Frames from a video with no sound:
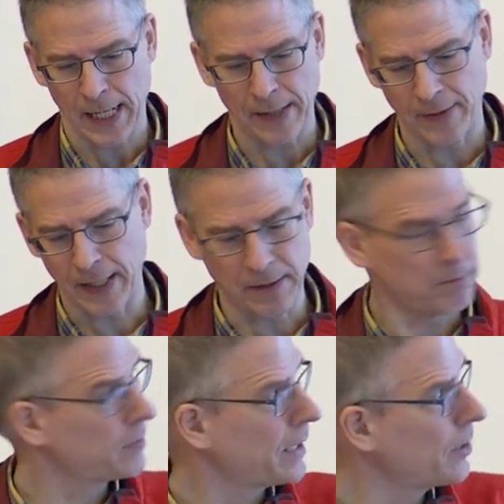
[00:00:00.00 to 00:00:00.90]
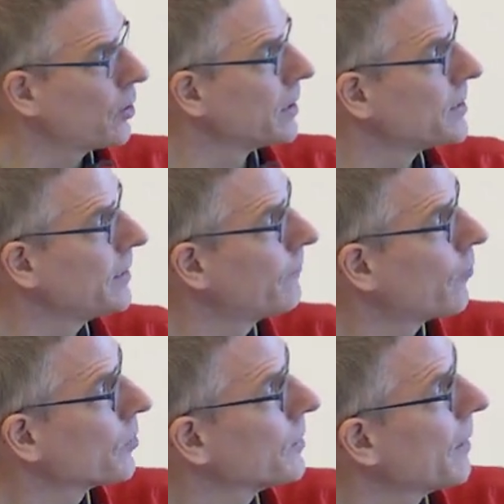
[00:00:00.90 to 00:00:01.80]
And then here you can see,
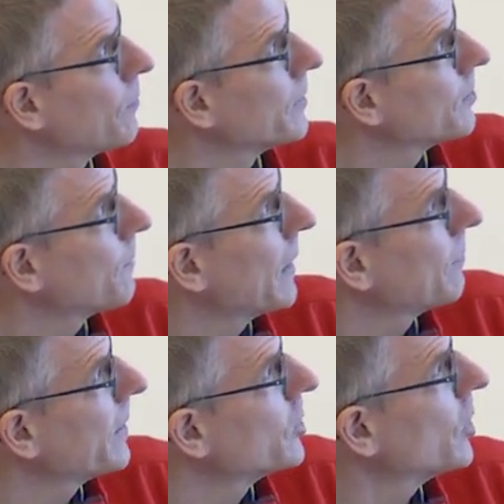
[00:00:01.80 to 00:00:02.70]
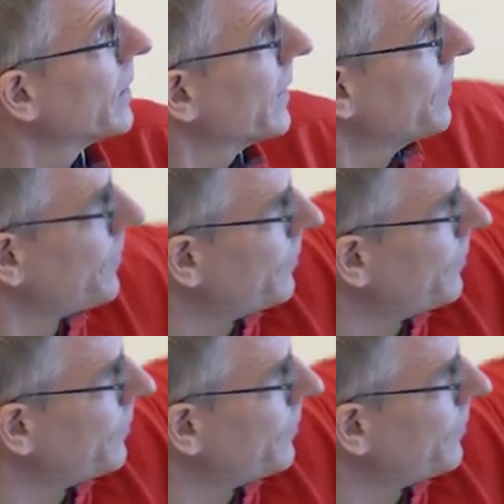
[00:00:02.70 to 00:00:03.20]
for example, this pipeline generates.